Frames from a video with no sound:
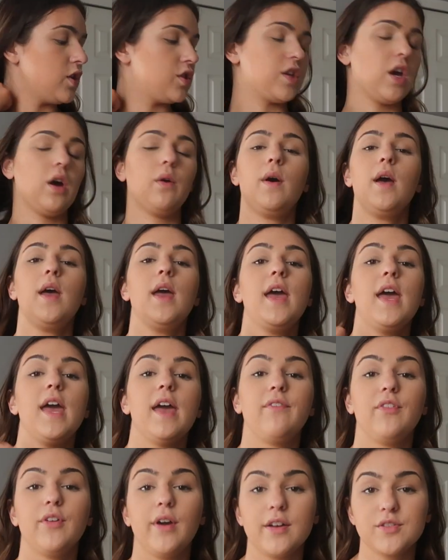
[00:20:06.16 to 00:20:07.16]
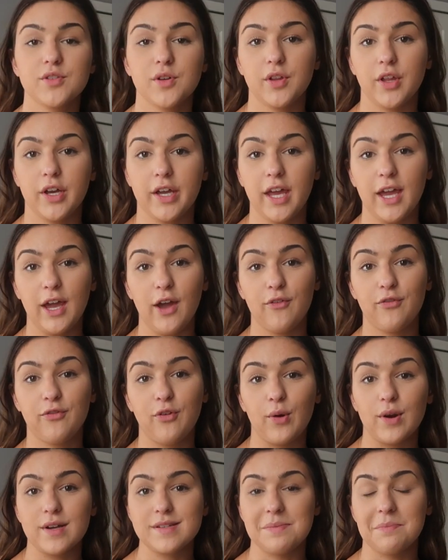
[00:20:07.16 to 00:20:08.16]
So if you guys are looking
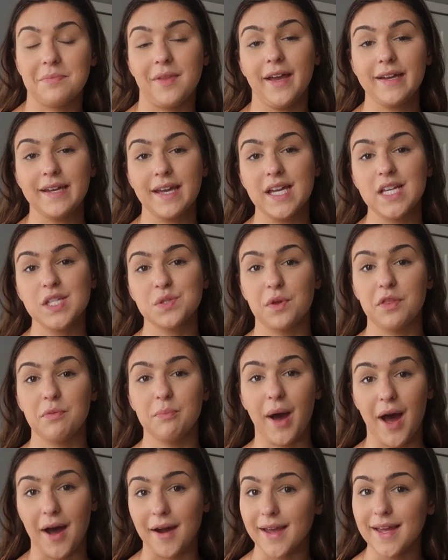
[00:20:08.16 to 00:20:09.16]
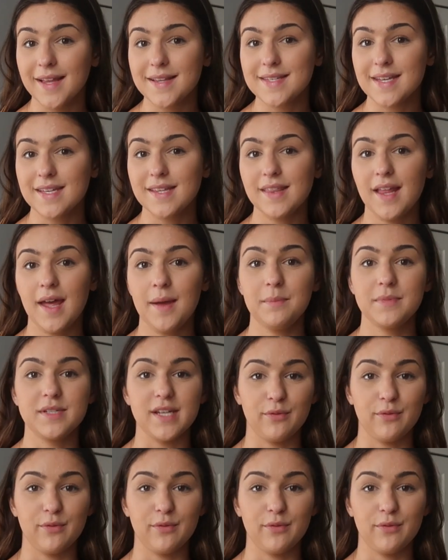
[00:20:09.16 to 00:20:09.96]
for some leggings with pockets in them,